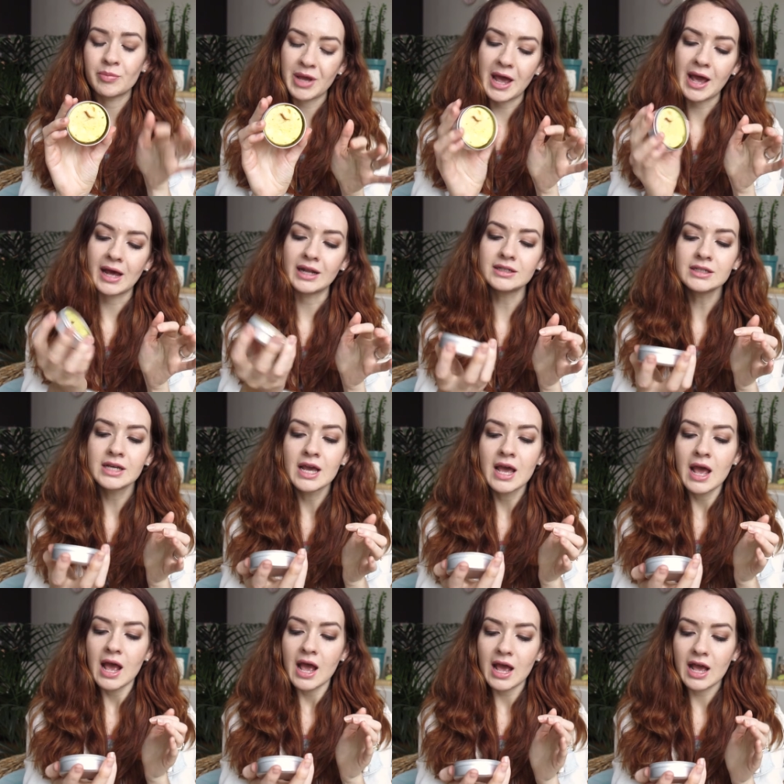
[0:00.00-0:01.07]
pan,
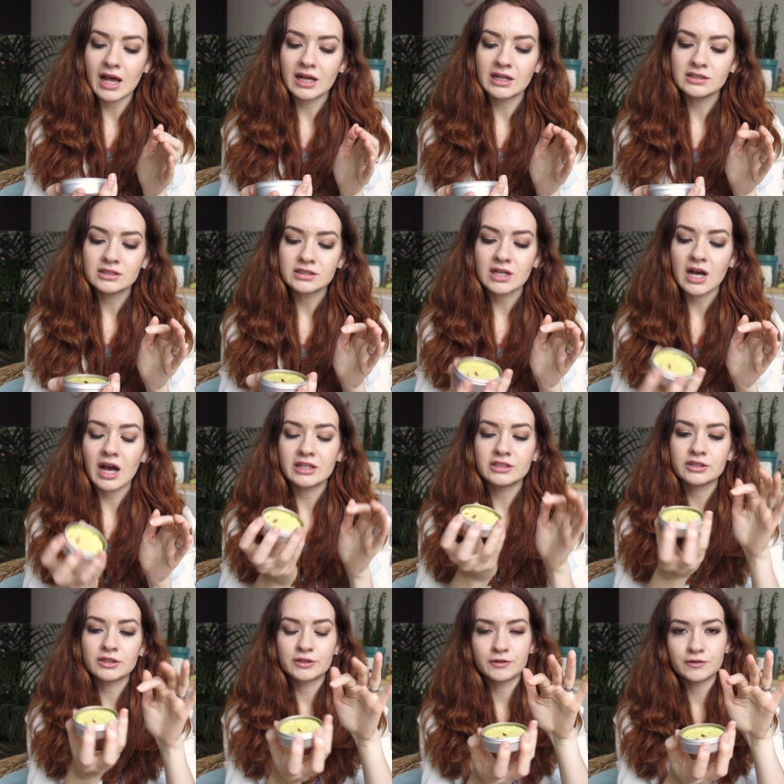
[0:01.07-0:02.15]
and I
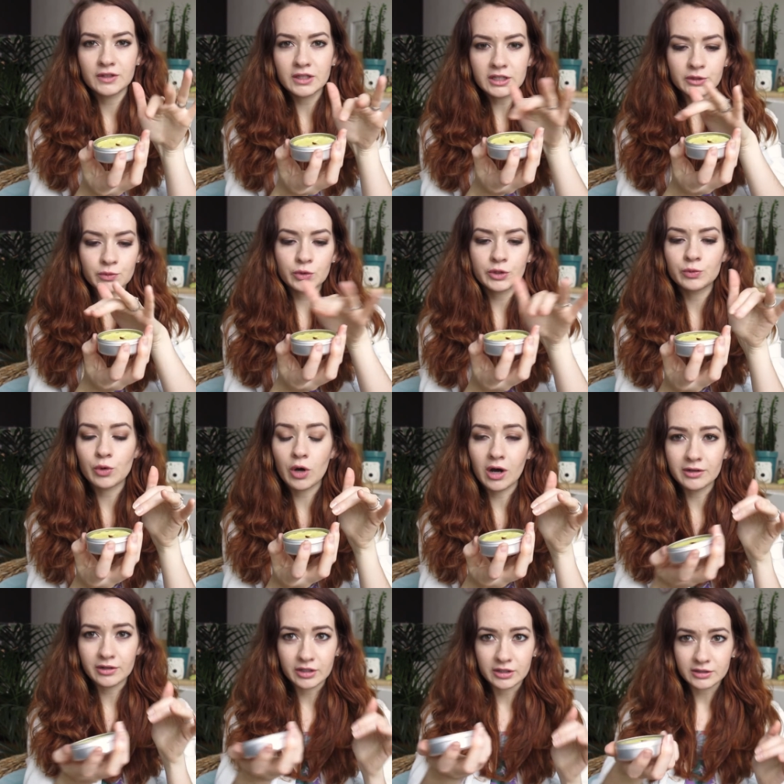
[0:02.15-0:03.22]
just fill it with
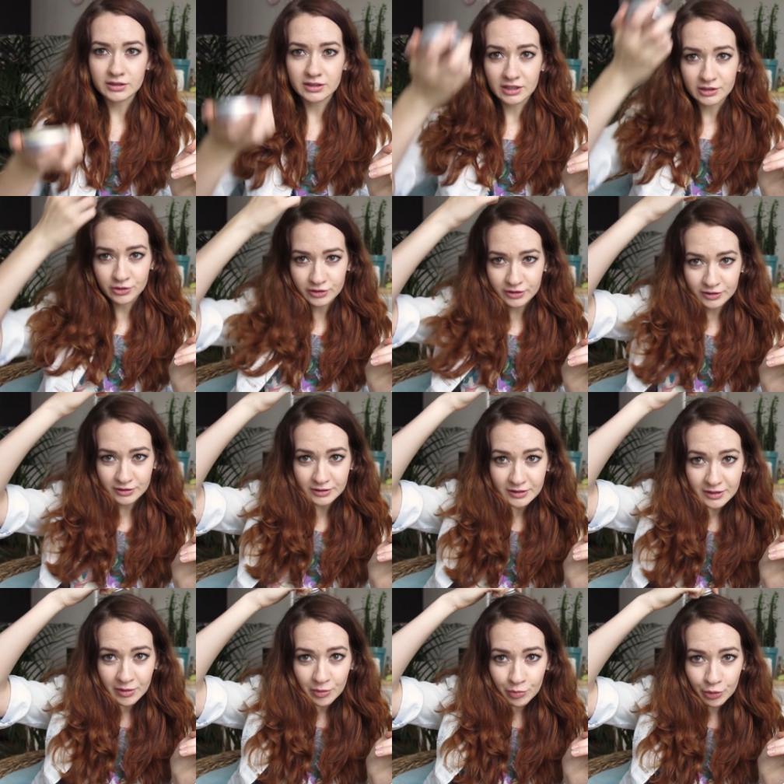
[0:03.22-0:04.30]
water, then just
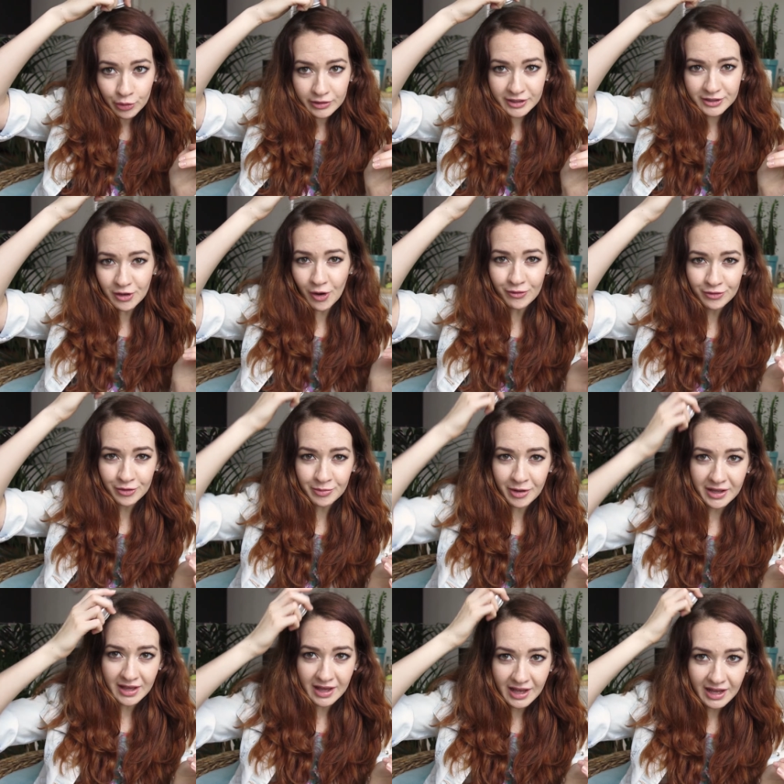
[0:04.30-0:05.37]
pour it over
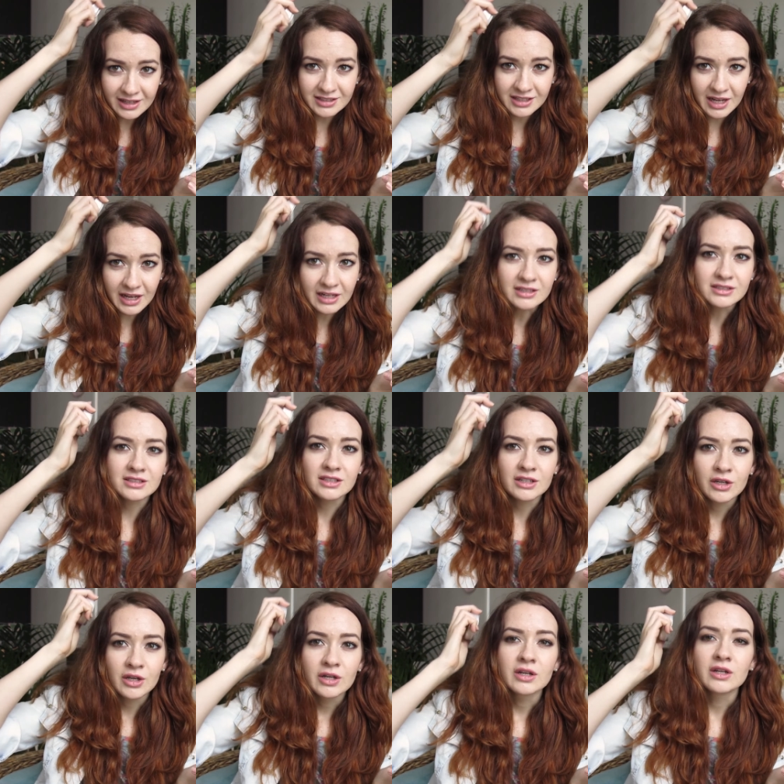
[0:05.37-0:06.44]
my head and
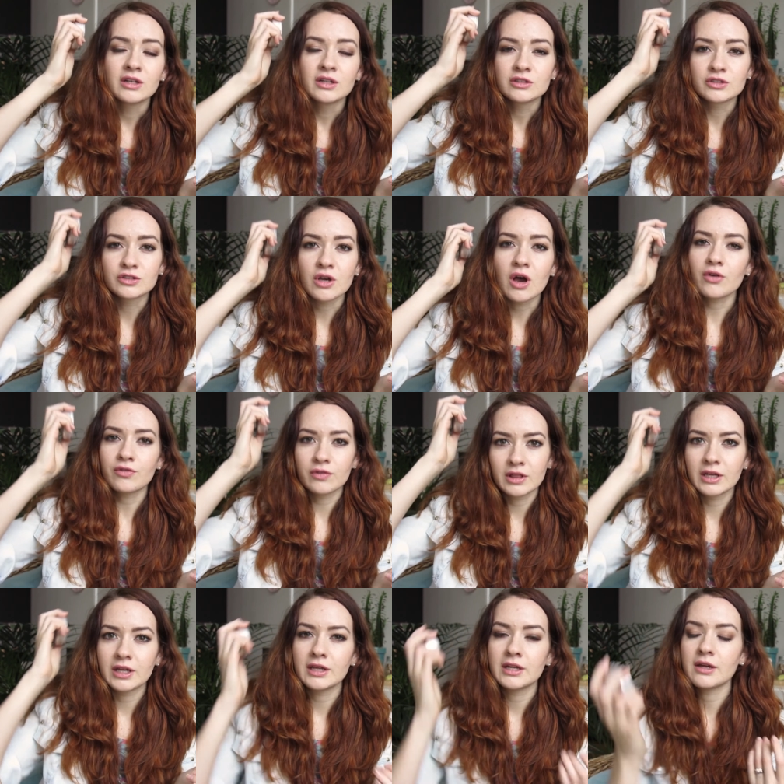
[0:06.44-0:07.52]

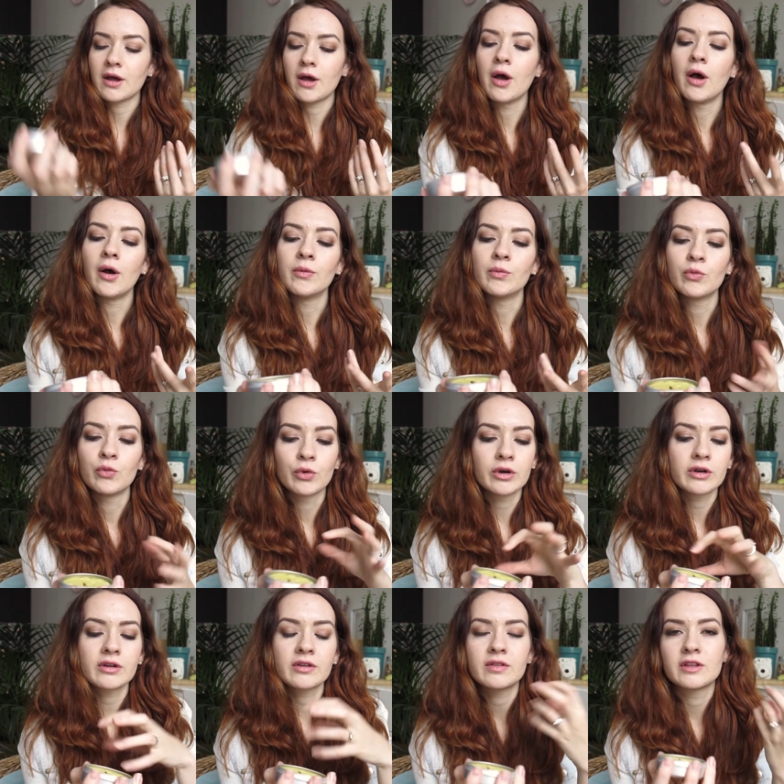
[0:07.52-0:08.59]
softly
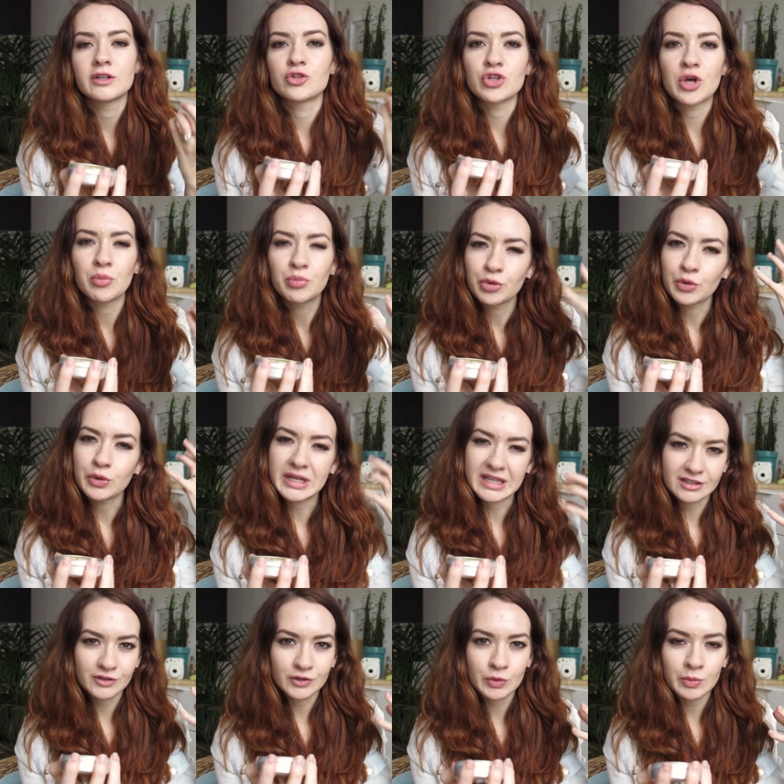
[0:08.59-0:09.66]
work the shampoo
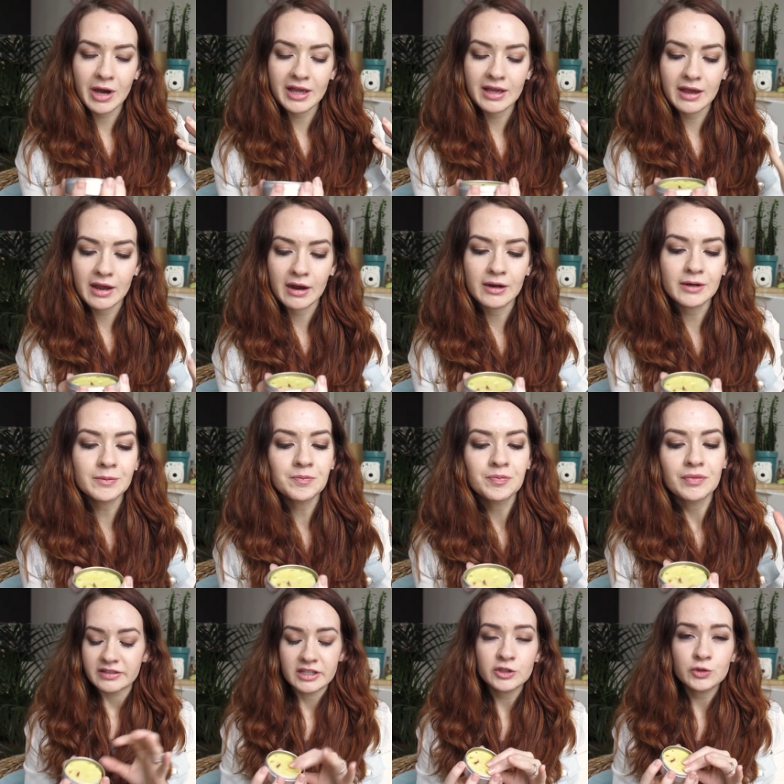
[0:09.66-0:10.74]
into my hair.
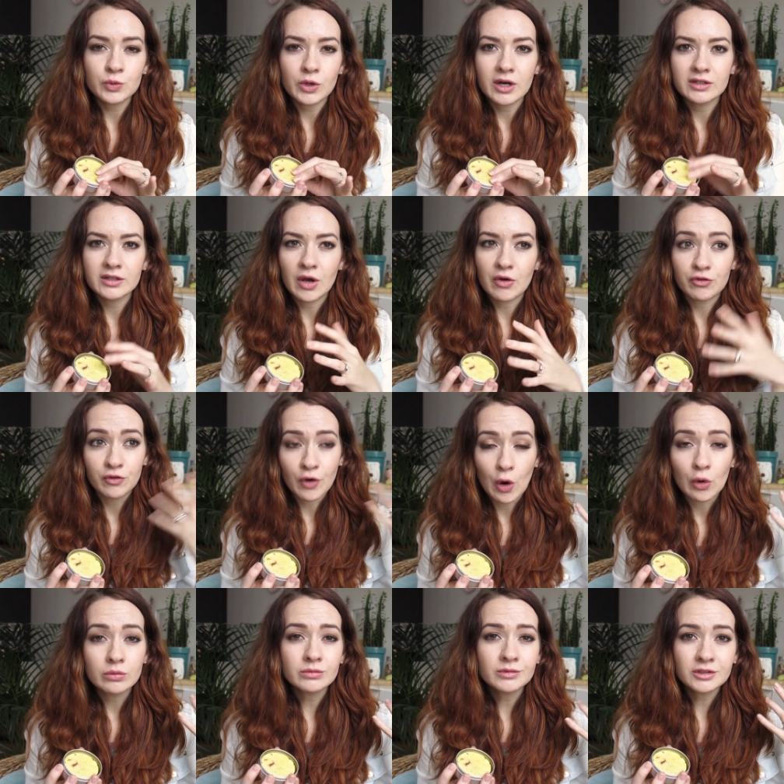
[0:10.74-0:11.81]
This one
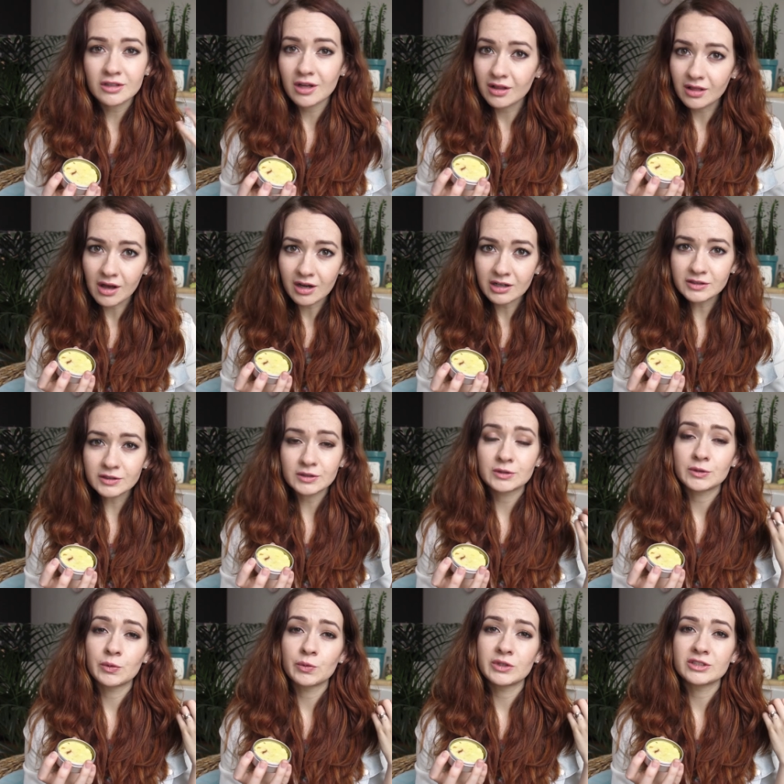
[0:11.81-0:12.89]
foams a lot,
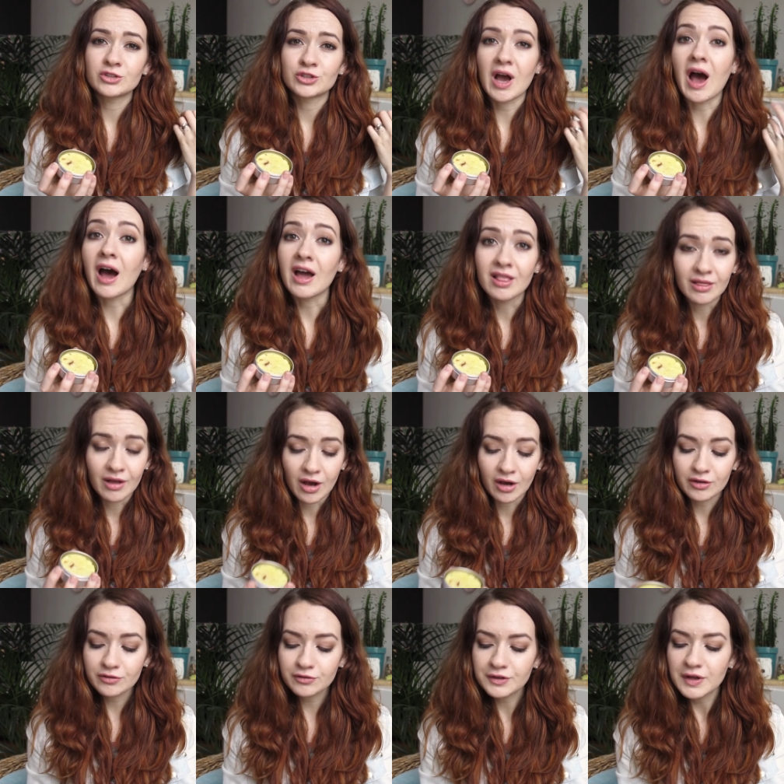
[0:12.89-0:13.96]
which I
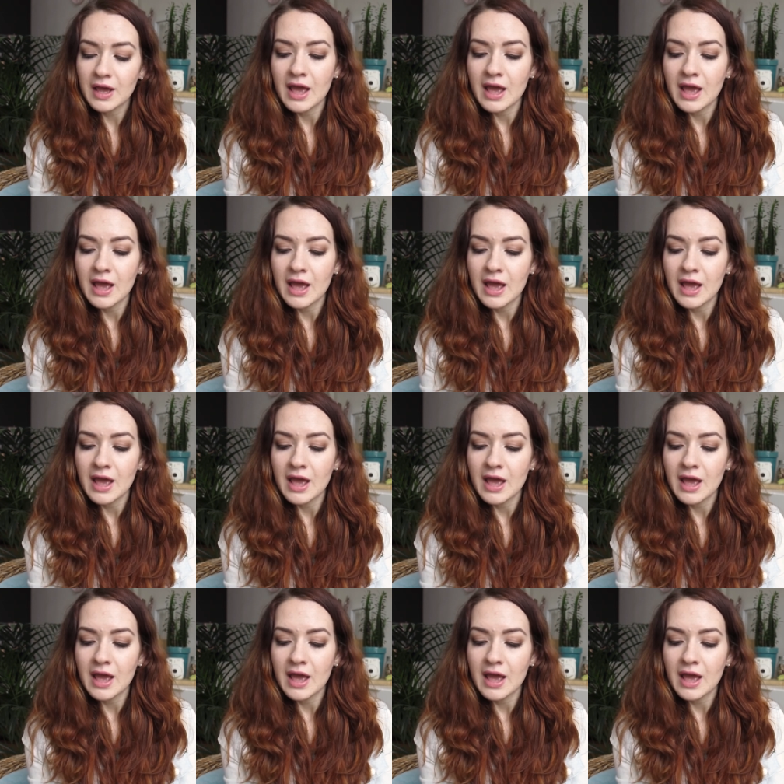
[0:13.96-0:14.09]
love.